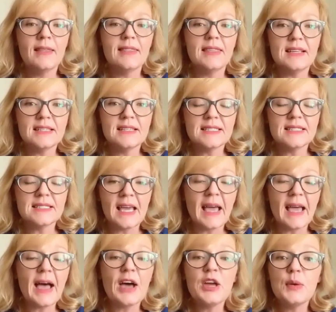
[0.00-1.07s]
Things
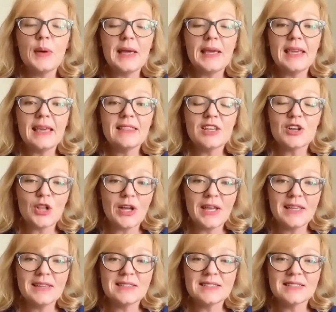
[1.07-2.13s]
like, how do I get the
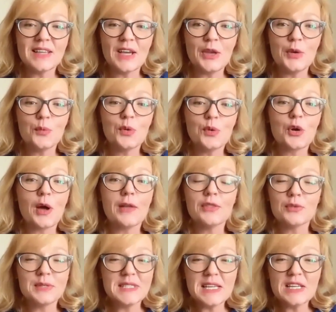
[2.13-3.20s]
client to sign a work
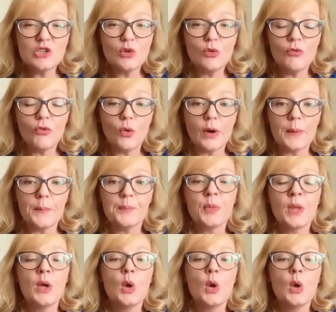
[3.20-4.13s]
authorization form?